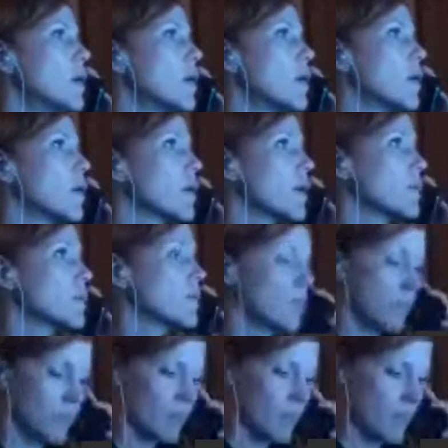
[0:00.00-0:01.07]
Okay.
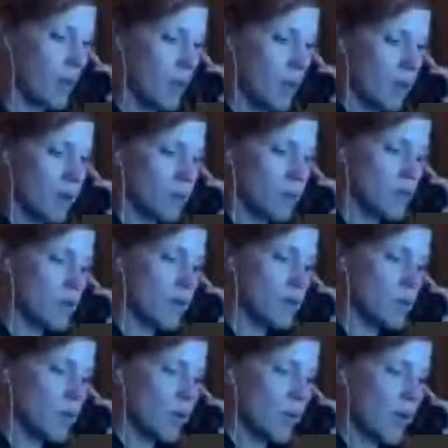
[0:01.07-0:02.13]
So that's
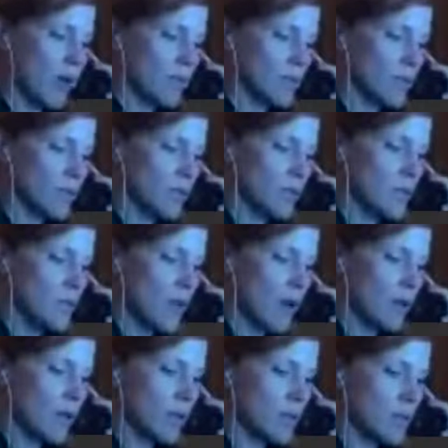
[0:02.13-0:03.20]
what we would have to do is
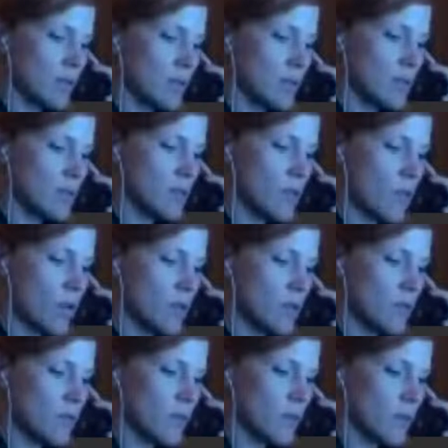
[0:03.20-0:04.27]
calculate the z-scores
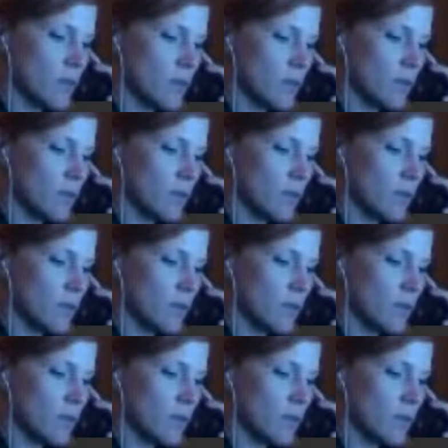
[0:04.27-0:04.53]
for